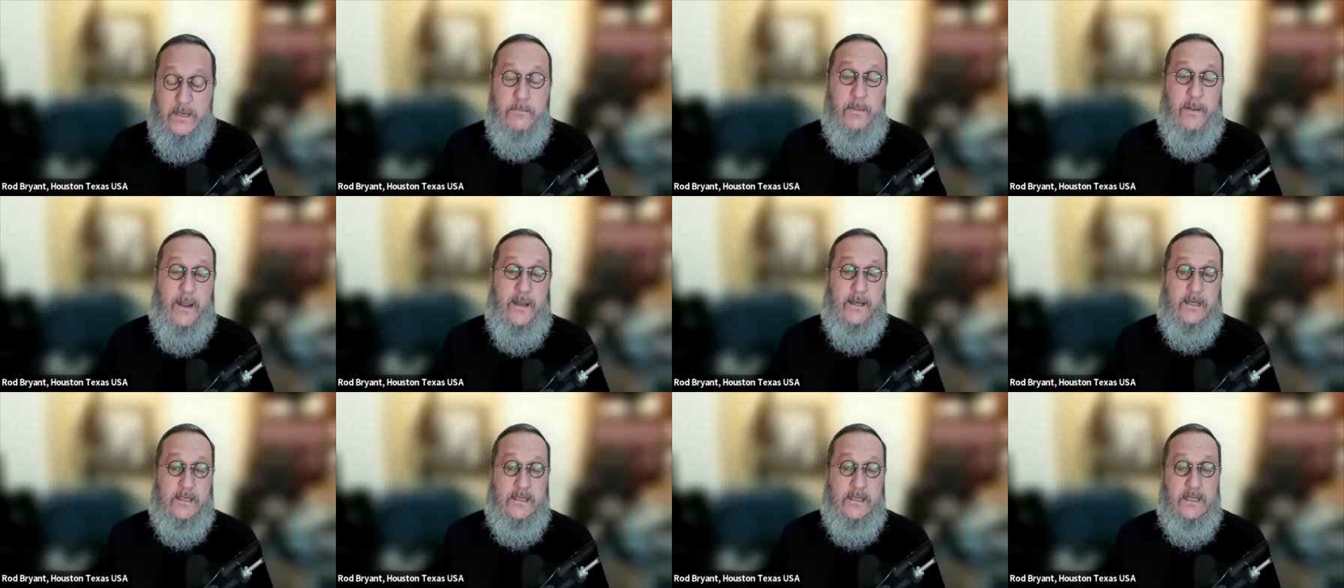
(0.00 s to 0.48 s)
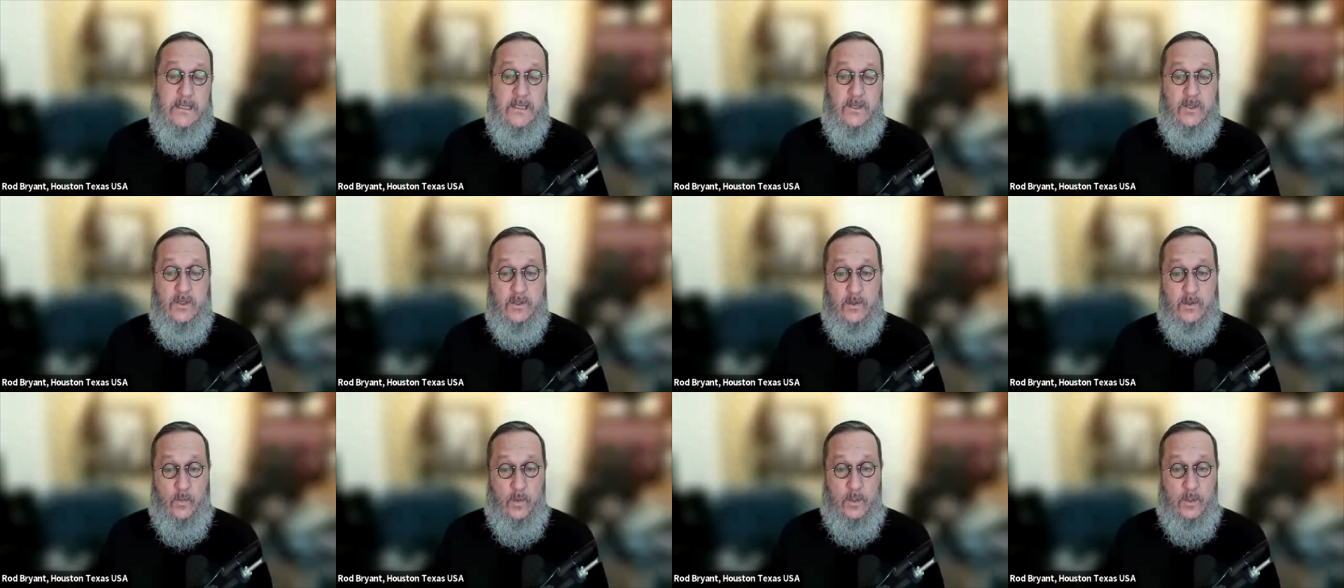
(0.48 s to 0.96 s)
paid
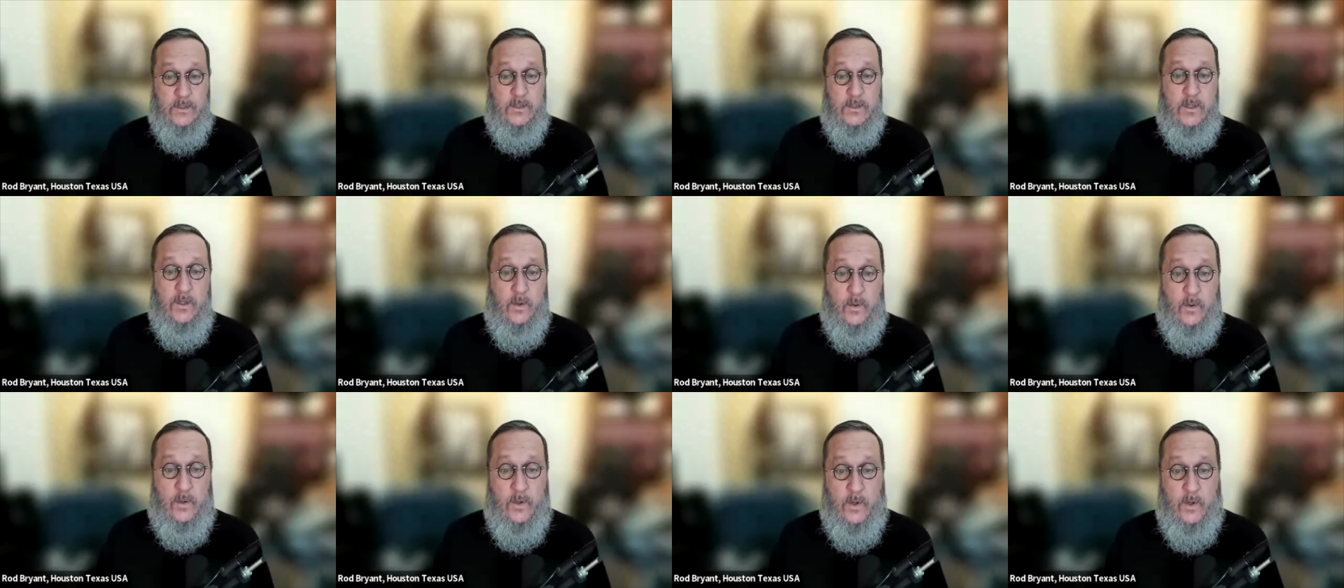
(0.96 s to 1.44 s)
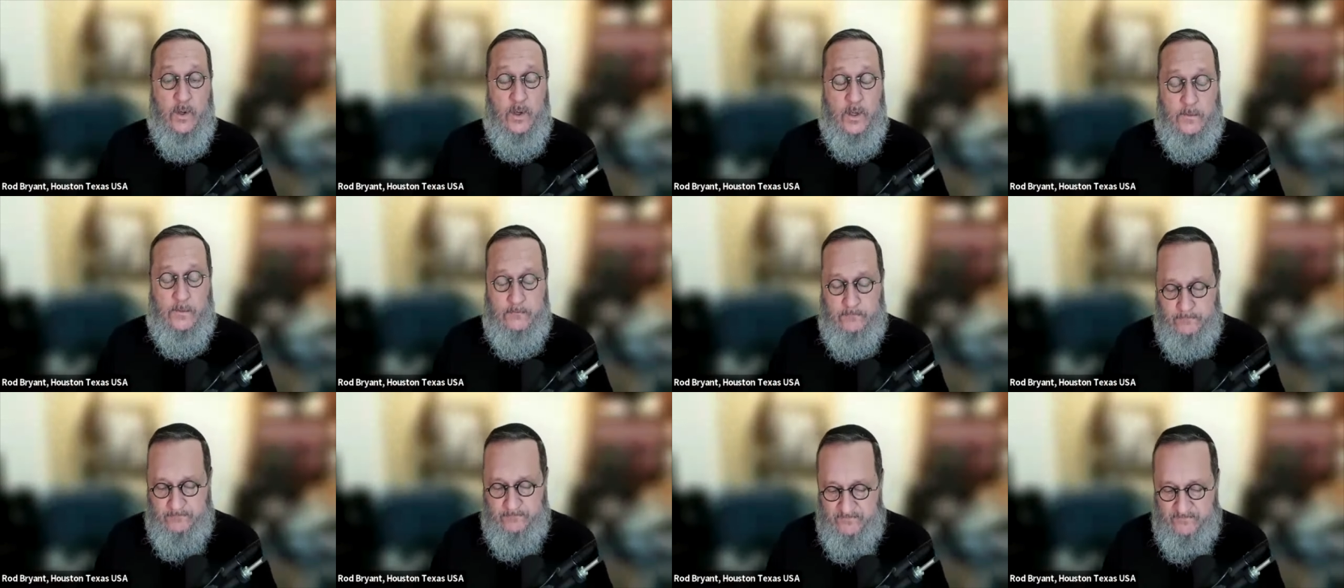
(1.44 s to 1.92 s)
attention to what's going
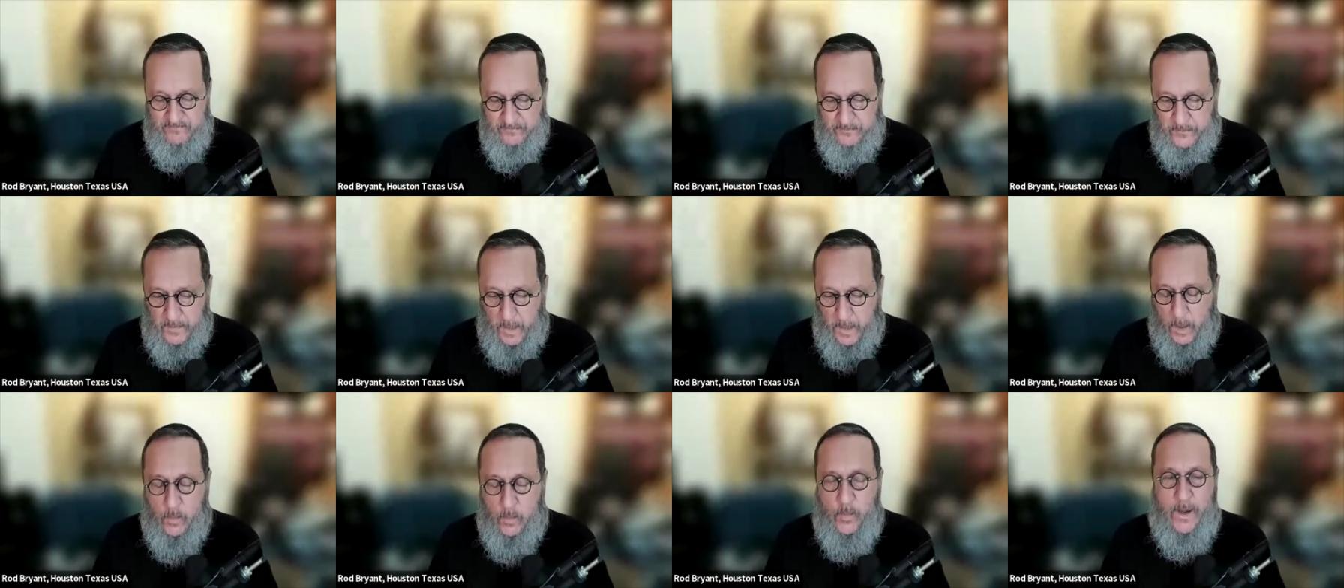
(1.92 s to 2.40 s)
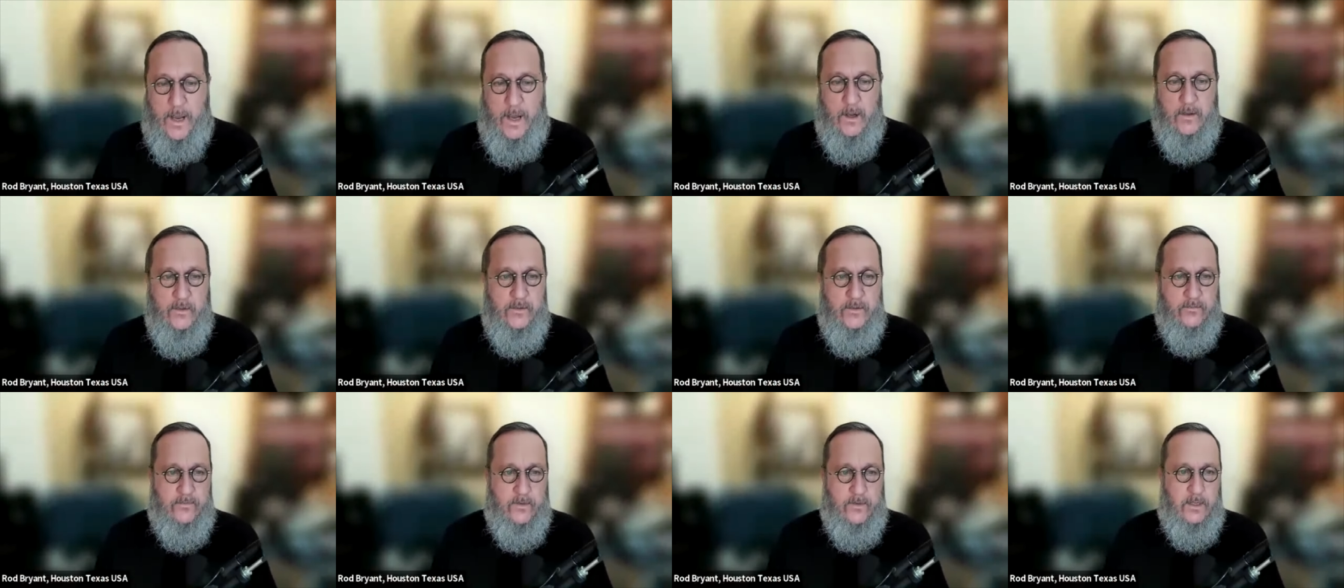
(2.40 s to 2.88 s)
on
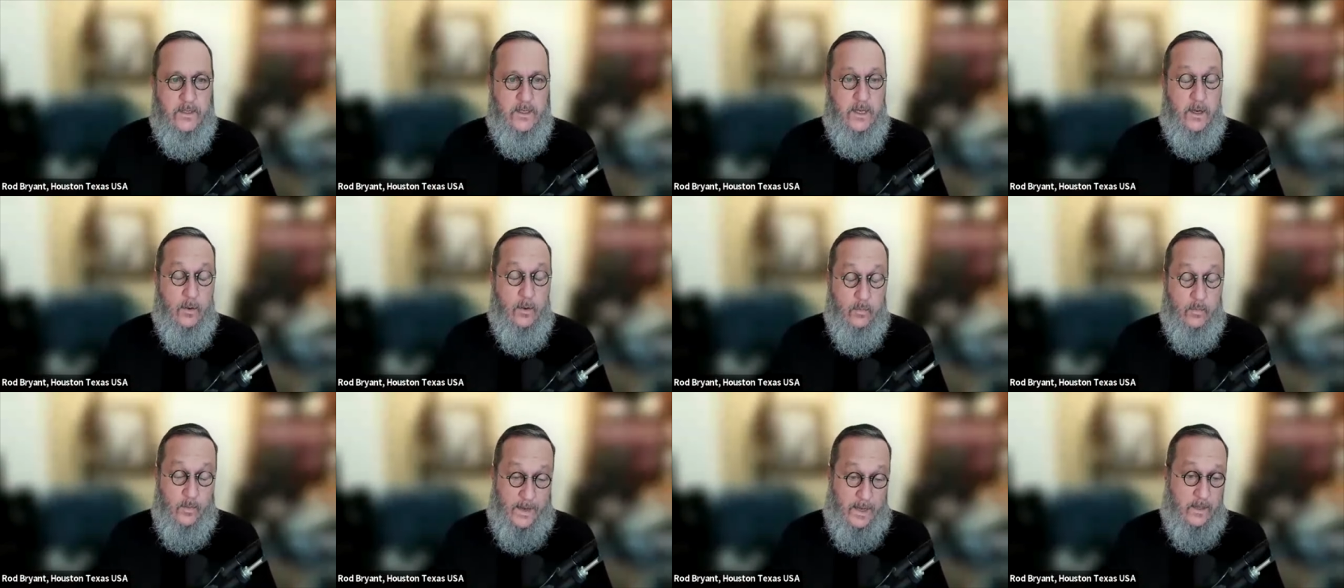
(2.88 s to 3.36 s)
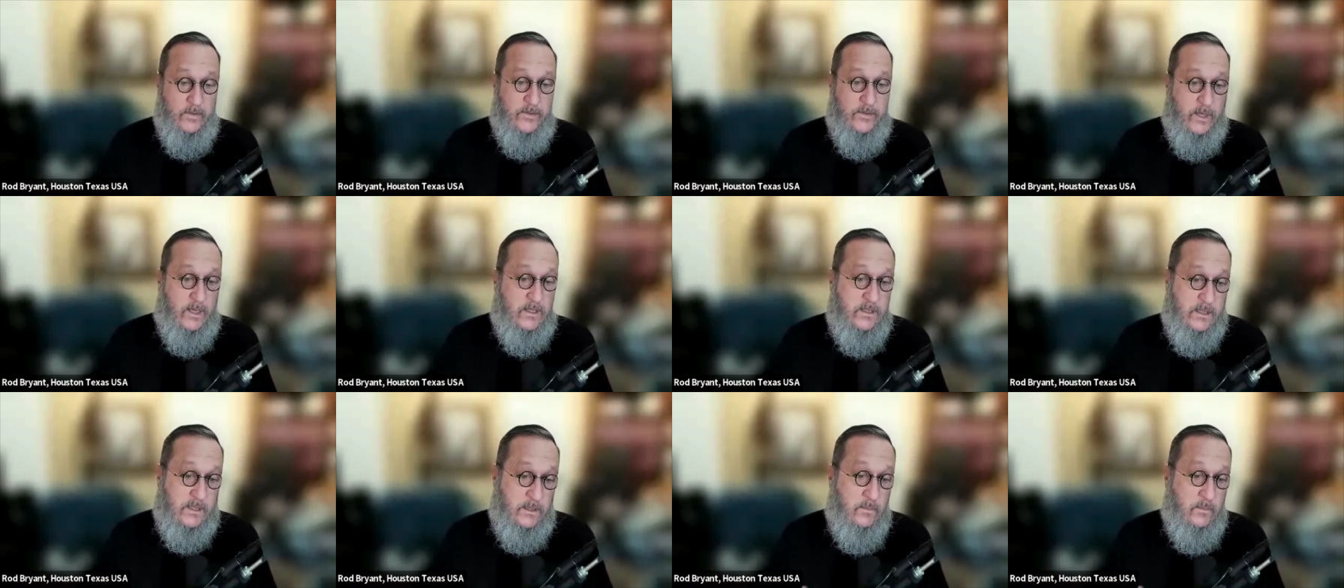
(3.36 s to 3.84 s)
around of, around
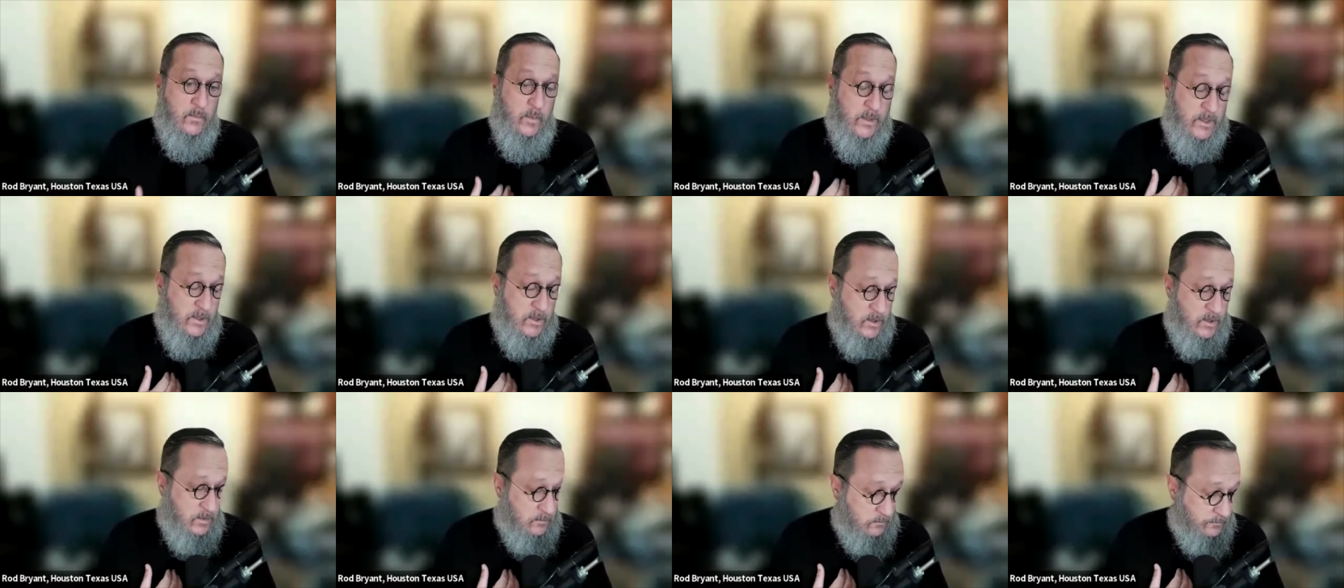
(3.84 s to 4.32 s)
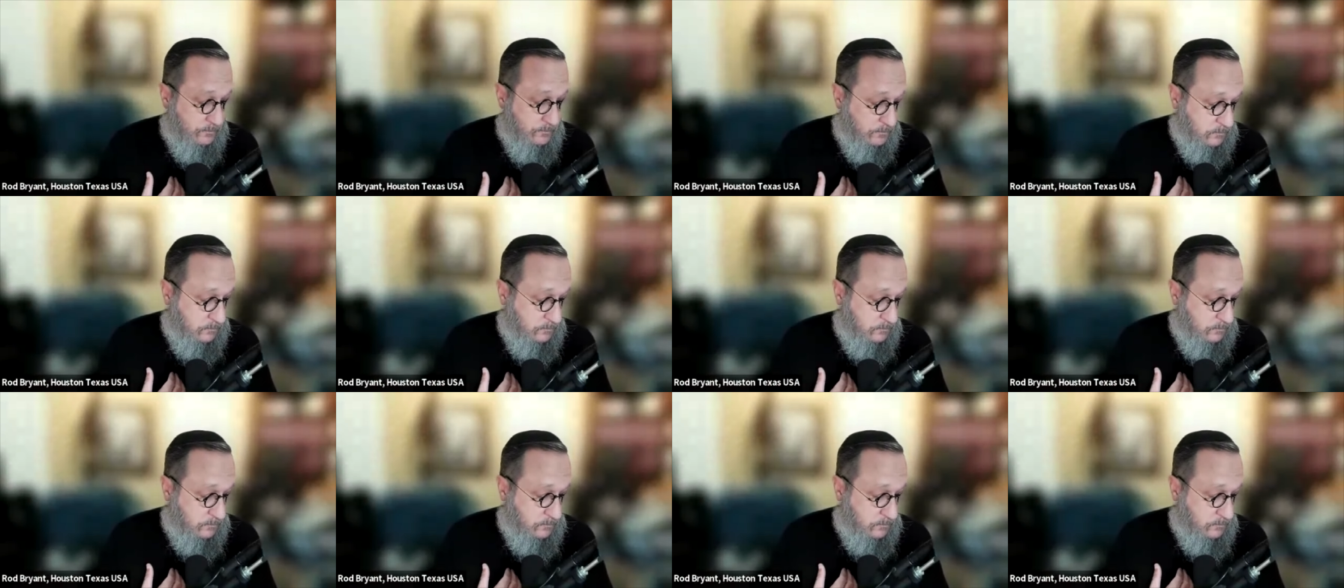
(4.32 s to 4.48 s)
us, in which